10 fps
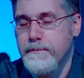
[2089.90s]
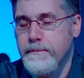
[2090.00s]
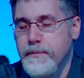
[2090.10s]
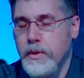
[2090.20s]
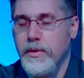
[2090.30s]

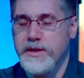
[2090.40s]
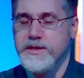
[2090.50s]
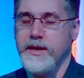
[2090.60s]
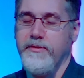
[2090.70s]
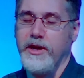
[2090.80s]
Almighty and
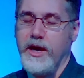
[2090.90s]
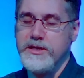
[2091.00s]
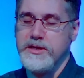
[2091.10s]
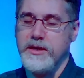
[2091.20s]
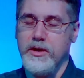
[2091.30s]

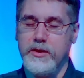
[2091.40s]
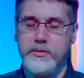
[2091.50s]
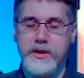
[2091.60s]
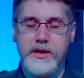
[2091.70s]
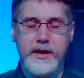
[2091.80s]
everlasting God, we
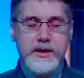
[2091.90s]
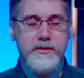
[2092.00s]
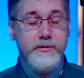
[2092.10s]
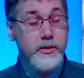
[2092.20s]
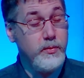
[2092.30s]
thank you
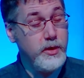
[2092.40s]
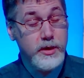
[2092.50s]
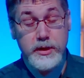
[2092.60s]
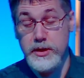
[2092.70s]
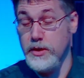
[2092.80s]
for the work
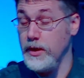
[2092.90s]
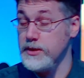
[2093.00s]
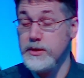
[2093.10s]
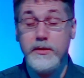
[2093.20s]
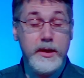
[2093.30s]
that you are
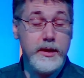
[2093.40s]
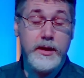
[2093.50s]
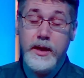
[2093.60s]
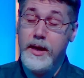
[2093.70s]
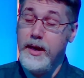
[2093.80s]
doing
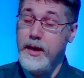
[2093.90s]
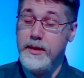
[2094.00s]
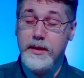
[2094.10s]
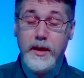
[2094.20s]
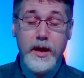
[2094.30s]
in the
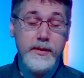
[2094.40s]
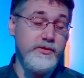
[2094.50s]
lives of